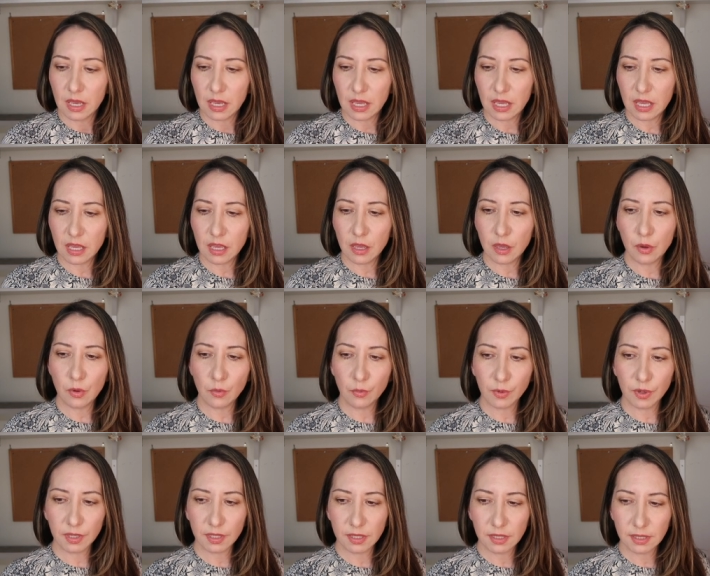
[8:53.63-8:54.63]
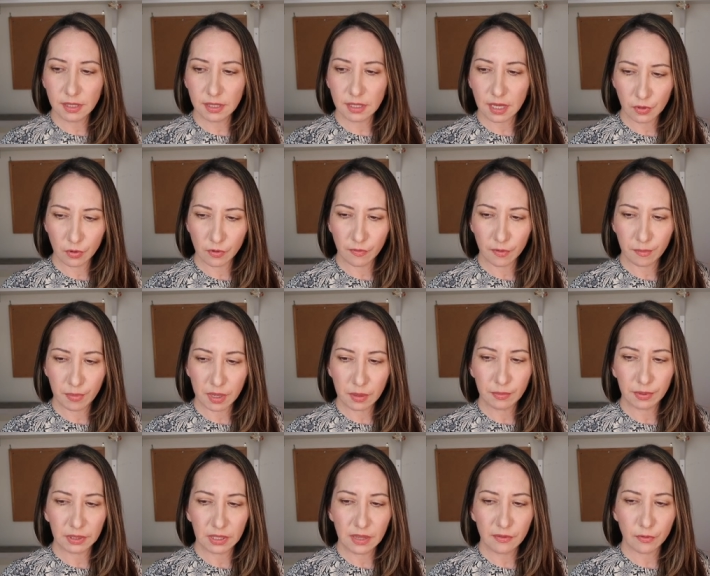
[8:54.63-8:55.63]
he was sort of a big
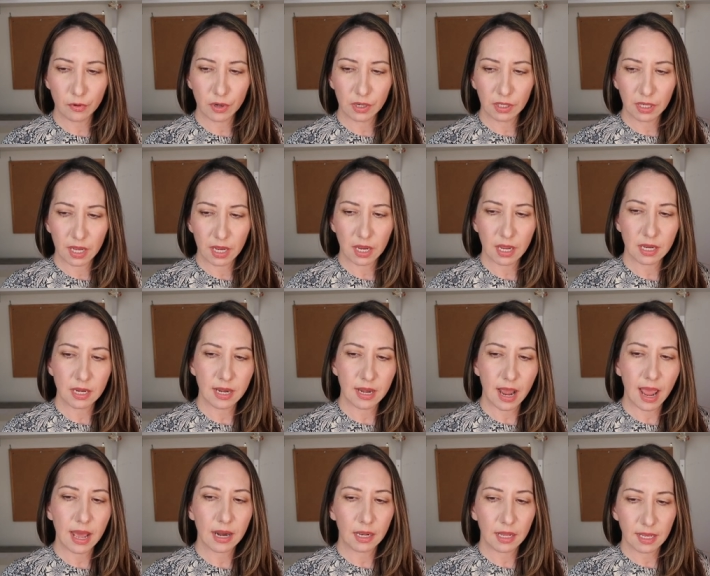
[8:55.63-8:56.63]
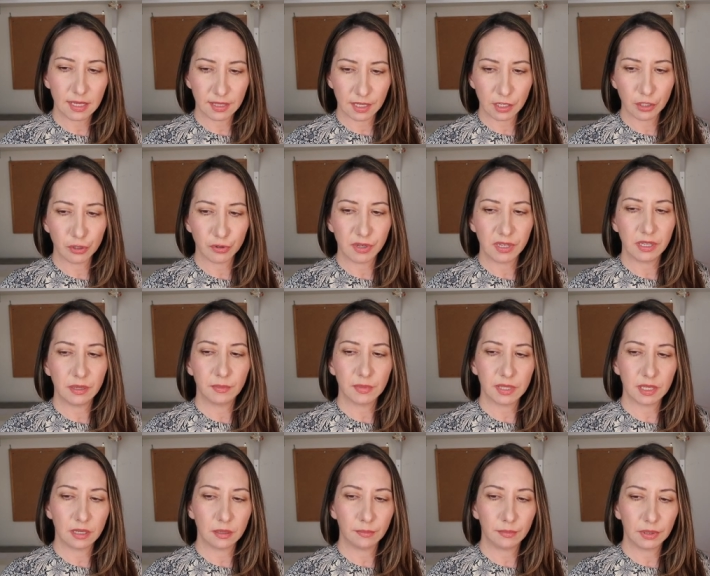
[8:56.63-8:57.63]
believer in like analyzing
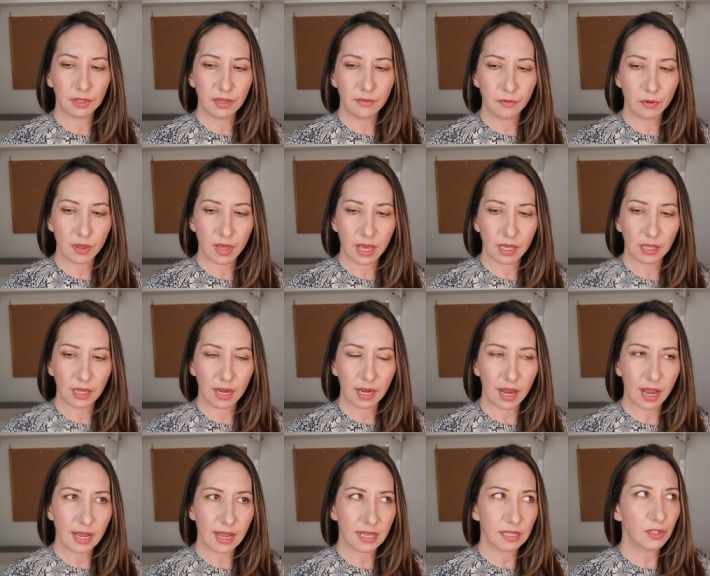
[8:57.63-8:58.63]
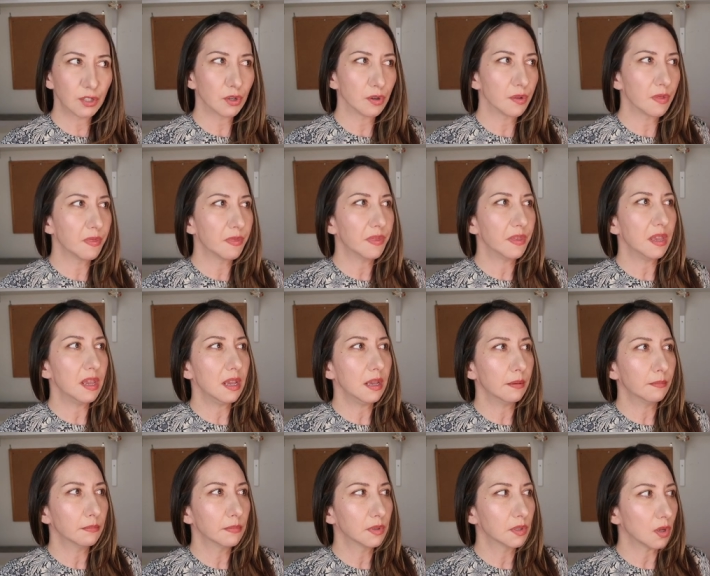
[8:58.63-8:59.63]
dreams, and a believer that like, I guess certain
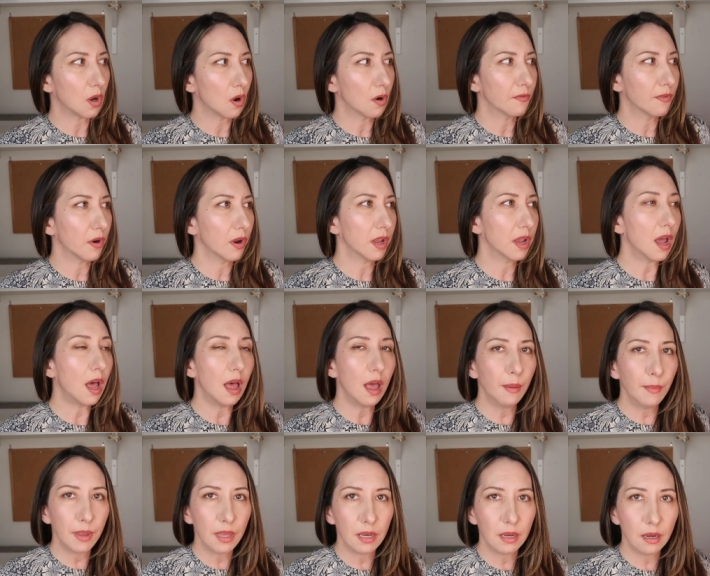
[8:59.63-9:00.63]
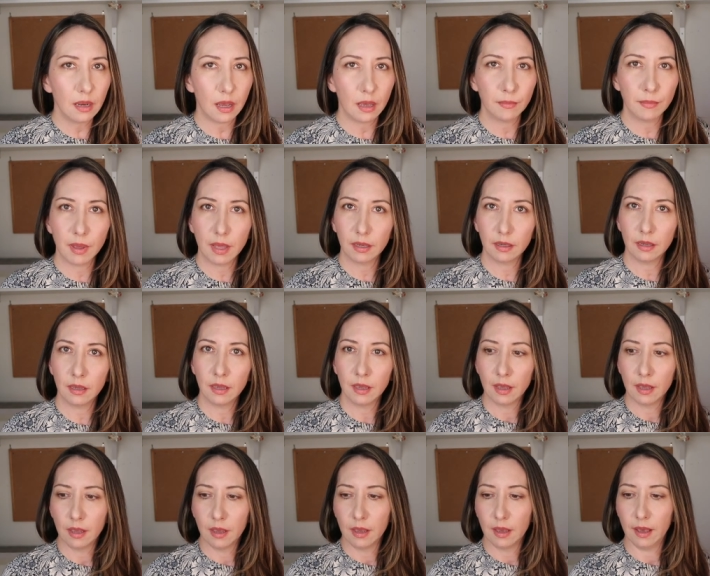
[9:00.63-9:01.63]
themes are very common among
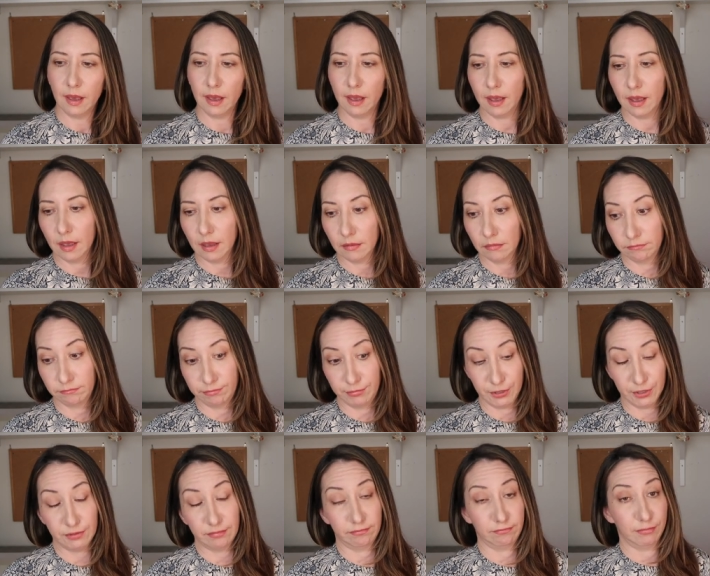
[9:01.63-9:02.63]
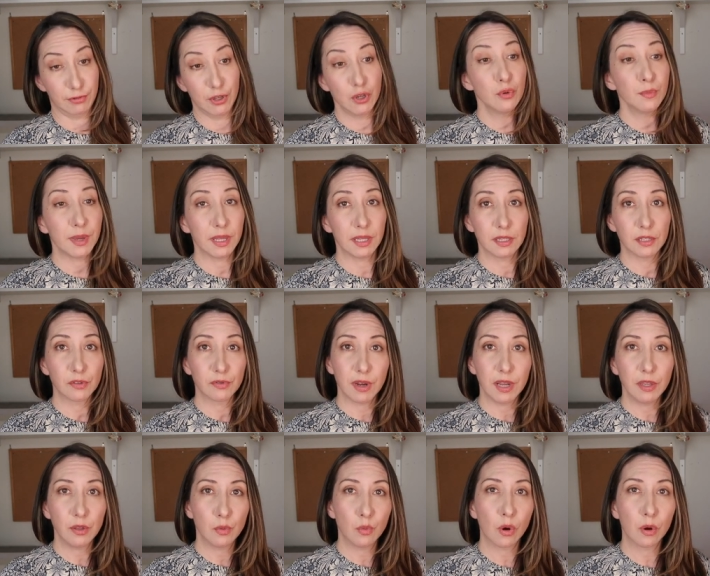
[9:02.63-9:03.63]
just humans,
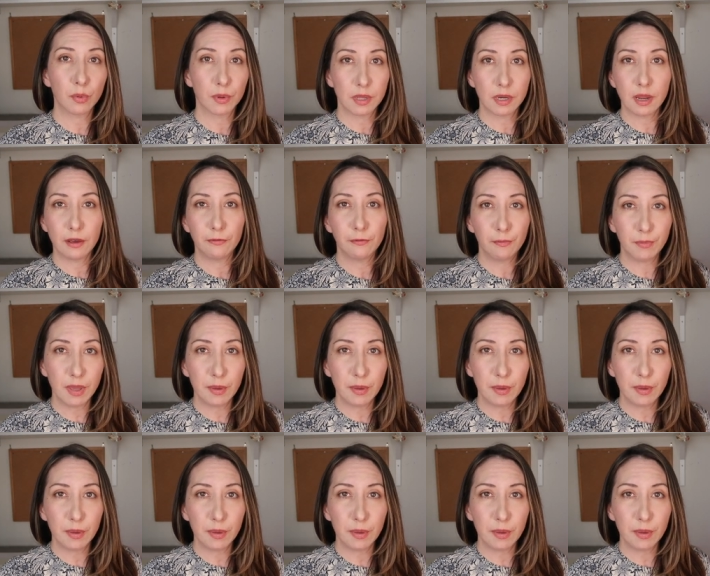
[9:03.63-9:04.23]
right? You work with enough